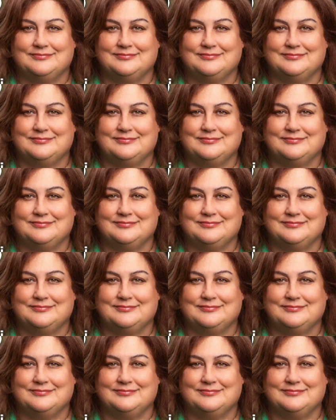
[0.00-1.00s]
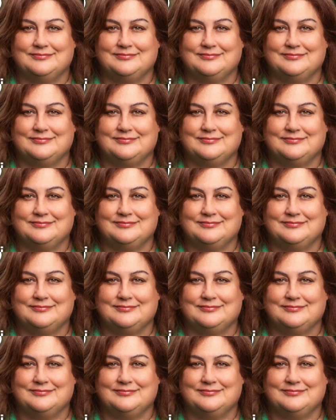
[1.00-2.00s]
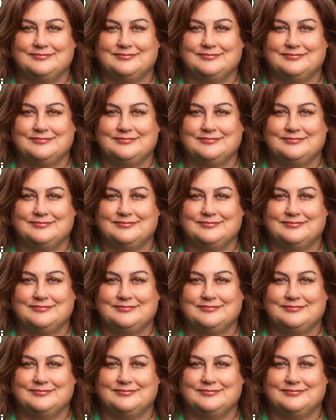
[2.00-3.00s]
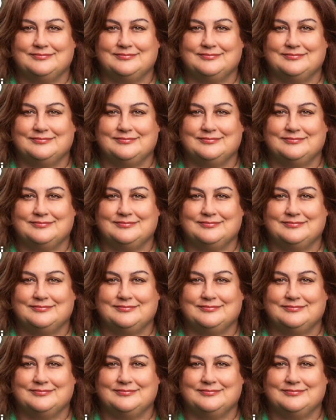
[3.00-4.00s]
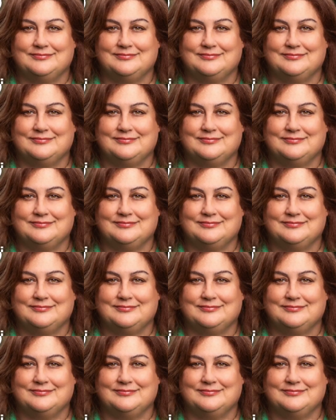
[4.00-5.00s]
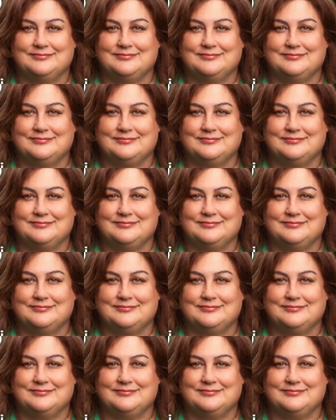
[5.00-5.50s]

This is a still picture; no speech is visible.